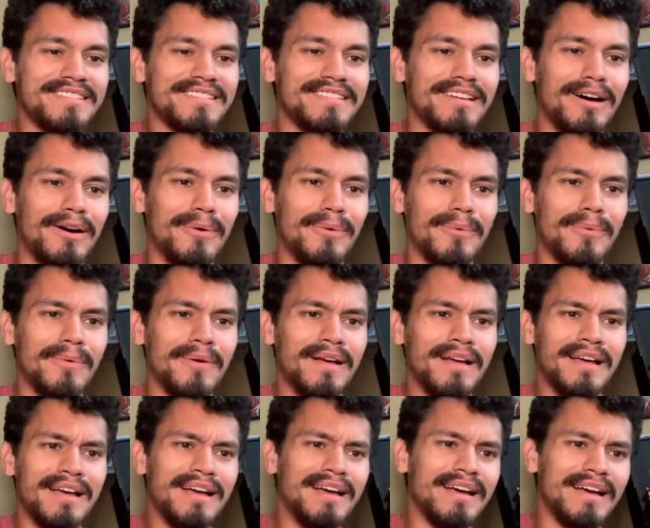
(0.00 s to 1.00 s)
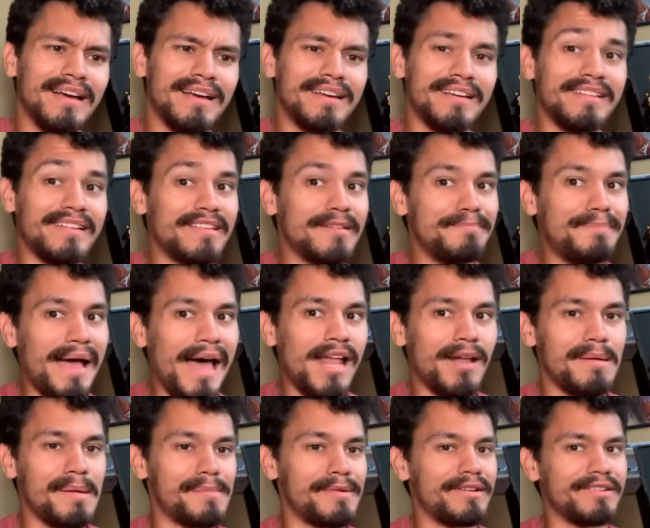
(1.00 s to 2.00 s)
So, because it's a
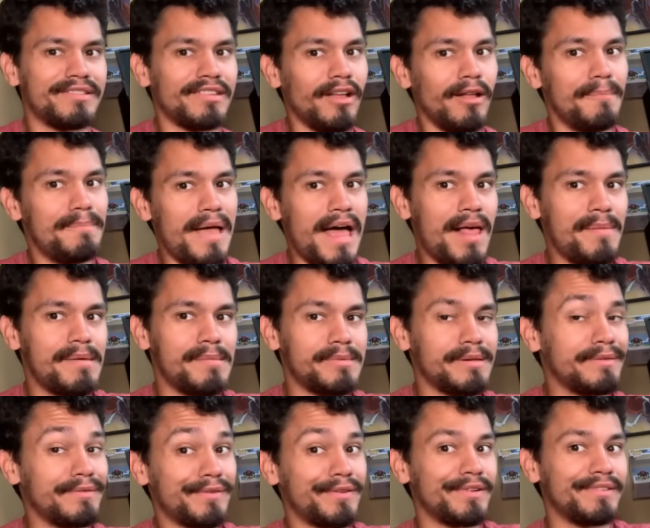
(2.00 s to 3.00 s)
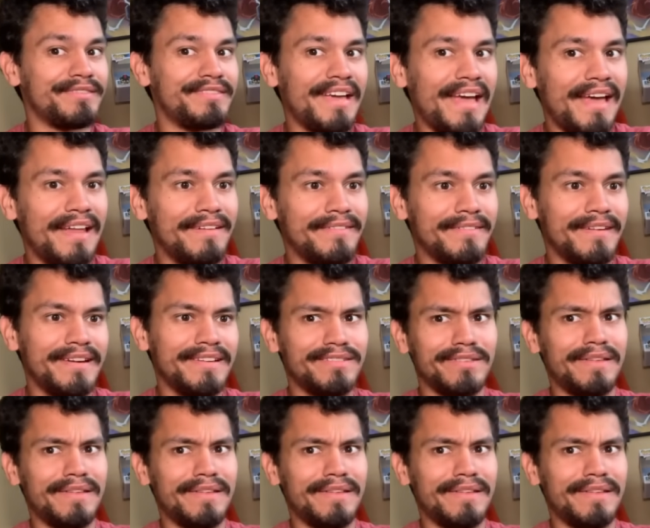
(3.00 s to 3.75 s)
battle member, they're still a battle member even if they're dead, right?